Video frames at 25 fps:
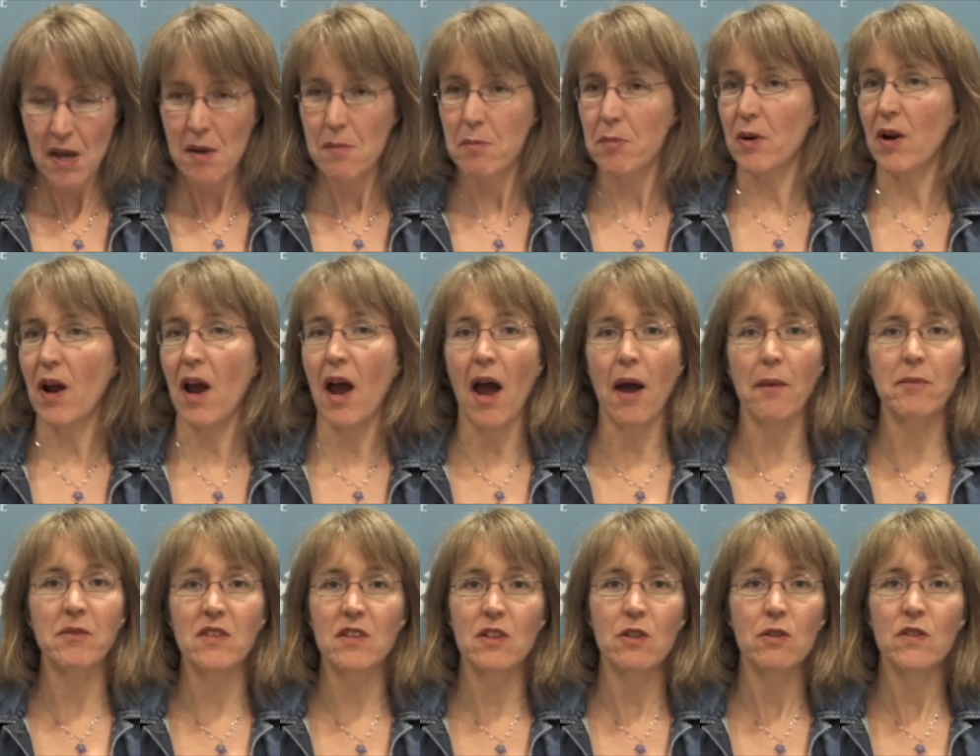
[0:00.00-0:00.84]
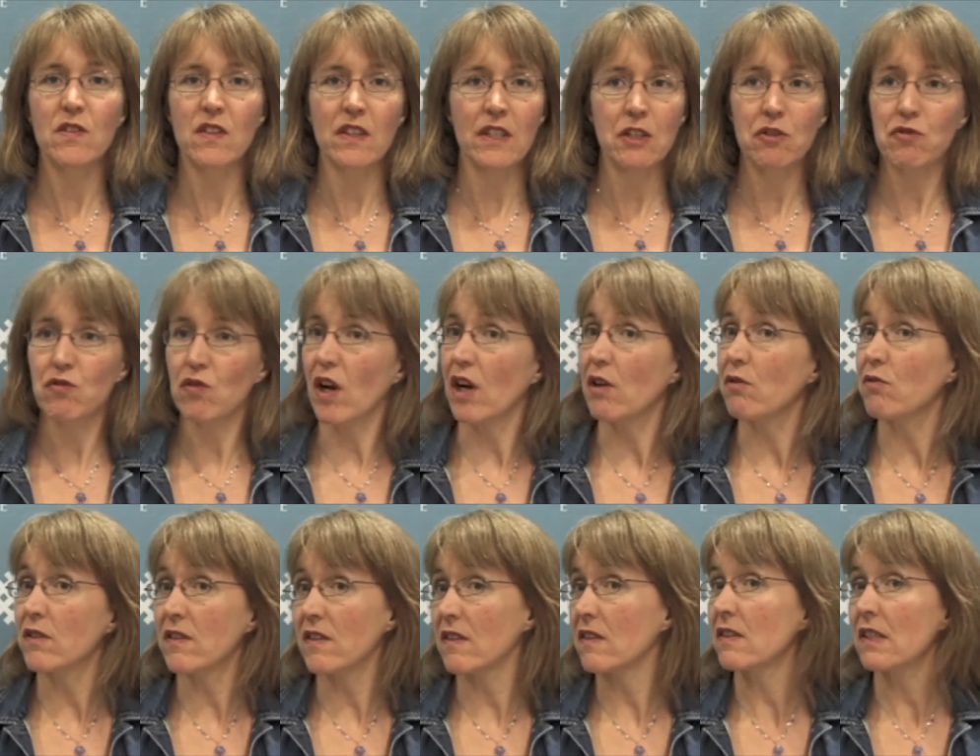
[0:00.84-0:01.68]
Perhaps using drought
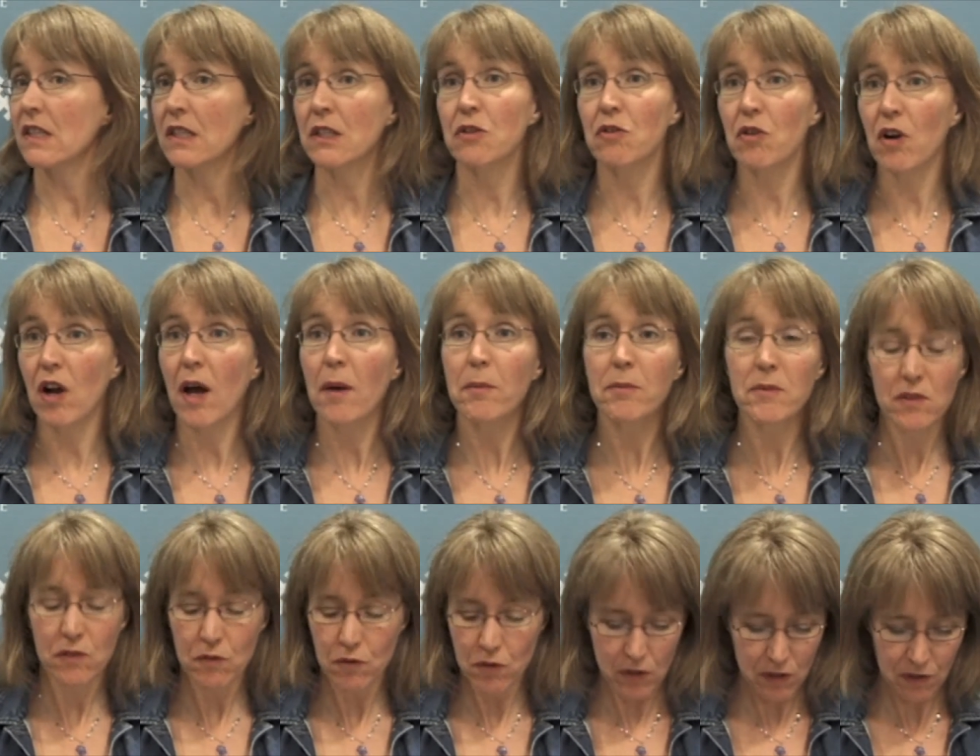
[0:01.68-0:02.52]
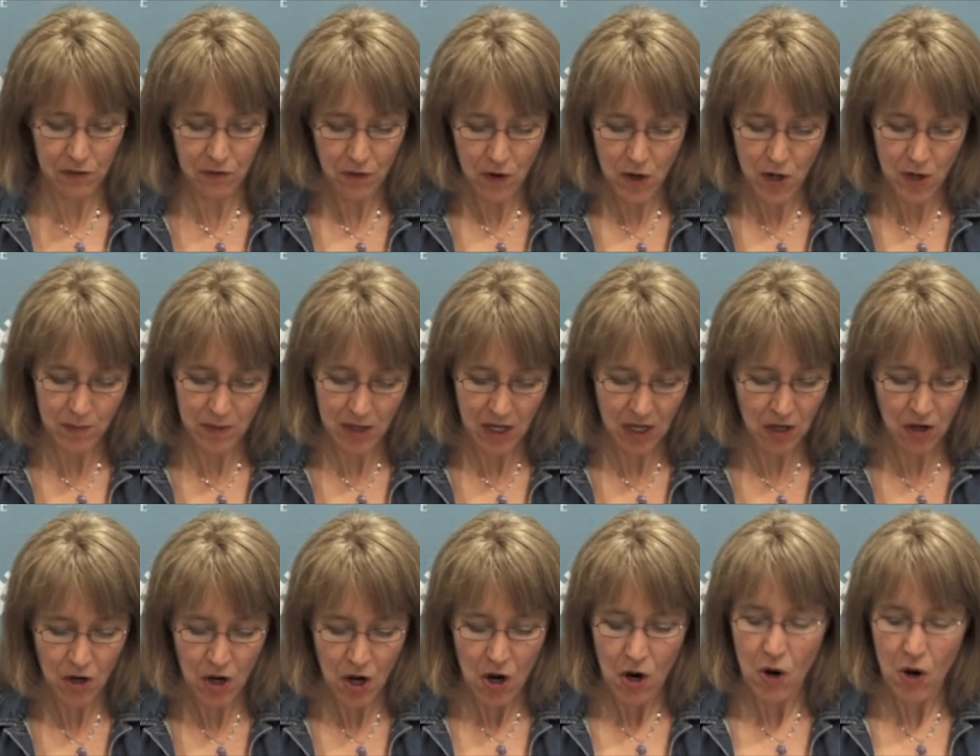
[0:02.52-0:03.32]
resistant crops for their farming,